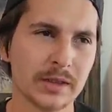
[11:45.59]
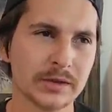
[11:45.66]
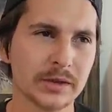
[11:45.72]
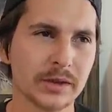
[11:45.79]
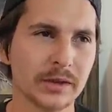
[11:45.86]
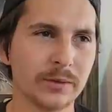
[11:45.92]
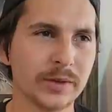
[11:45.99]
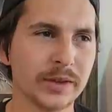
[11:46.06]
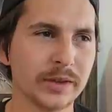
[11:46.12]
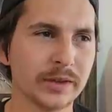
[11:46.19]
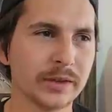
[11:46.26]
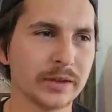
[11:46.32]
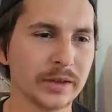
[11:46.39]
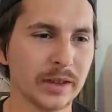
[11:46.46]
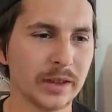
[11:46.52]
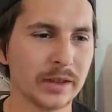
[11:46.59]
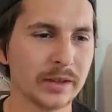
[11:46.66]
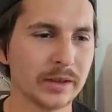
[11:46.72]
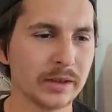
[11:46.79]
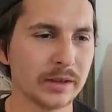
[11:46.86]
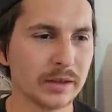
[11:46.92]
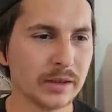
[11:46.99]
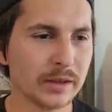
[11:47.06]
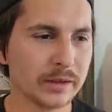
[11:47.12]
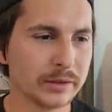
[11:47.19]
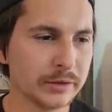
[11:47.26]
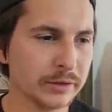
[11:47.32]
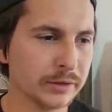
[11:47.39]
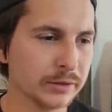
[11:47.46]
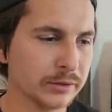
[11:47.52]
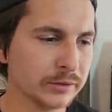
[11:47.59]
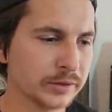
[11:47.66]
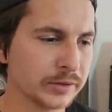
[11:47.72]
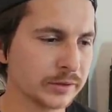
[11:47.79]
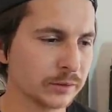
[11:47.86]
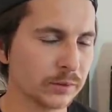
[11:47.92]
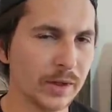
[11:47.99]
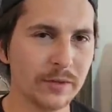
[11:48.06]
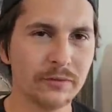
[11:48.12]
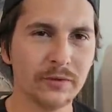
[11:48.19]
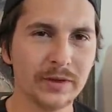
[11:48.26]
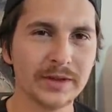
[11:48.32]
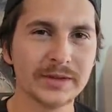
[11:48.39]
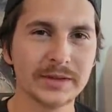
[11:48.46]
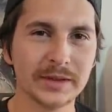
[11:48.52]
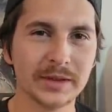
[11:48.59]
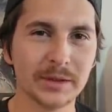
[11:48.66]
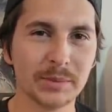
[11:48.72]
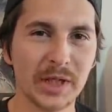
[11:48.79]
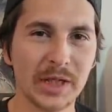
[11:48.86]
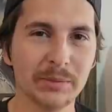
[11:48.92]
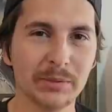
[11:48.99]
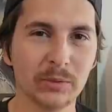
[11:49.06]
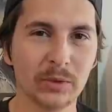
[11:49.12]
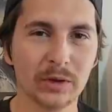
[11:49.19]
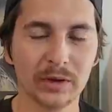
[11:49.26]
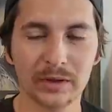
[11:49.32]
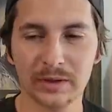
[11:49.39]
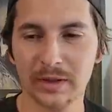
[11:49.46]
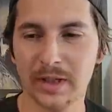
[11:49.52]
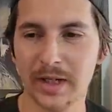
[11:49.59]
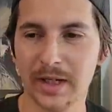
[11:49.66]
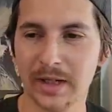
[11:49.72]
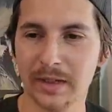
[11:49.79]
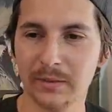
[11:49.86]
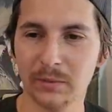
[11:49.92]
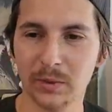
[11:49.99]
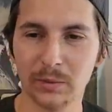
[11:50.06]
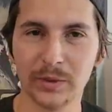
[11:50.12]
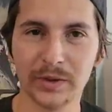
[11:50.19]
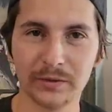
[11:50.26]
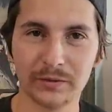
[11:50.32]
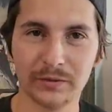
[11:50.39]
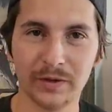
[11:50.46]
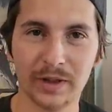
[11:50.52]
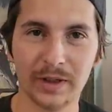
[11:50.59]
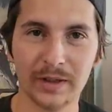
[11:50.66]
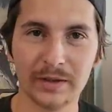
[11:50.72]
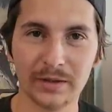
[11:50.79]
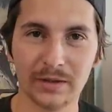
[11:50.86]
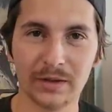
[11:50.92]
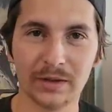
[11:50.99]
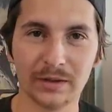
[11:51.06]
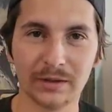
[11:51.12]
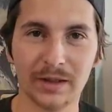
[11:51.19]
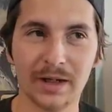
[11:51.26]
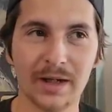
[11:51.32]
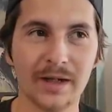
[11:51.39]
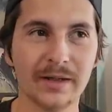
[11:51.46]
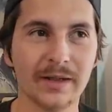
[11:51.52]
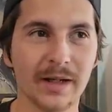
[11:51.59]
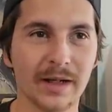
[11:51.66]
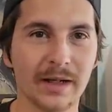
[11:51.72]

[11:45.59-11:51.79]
so that we could kind of use reference in the paperwork and what we could find online